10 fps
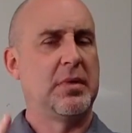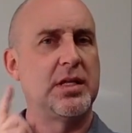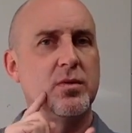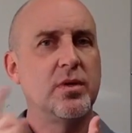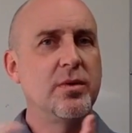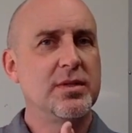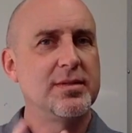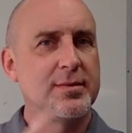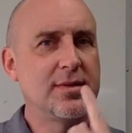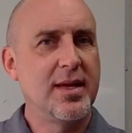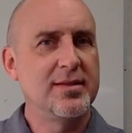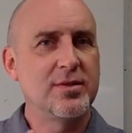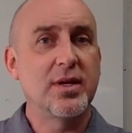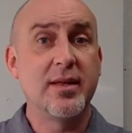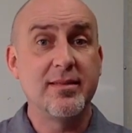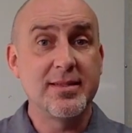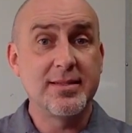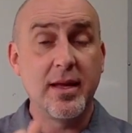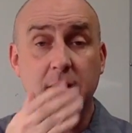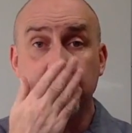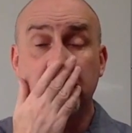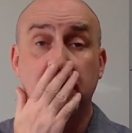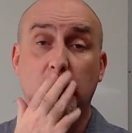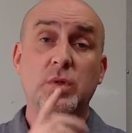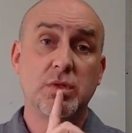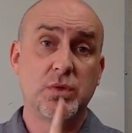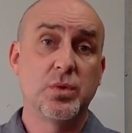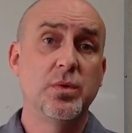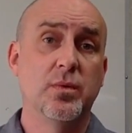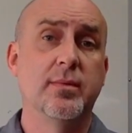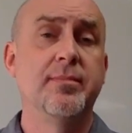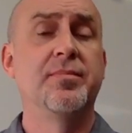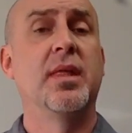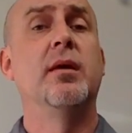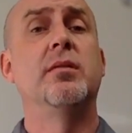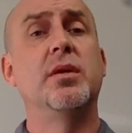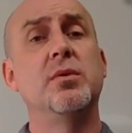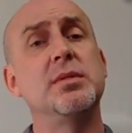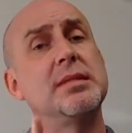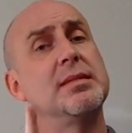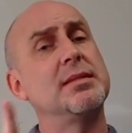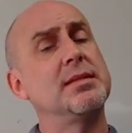Did you notice the signs are kind of the same? Well, it's true. They use the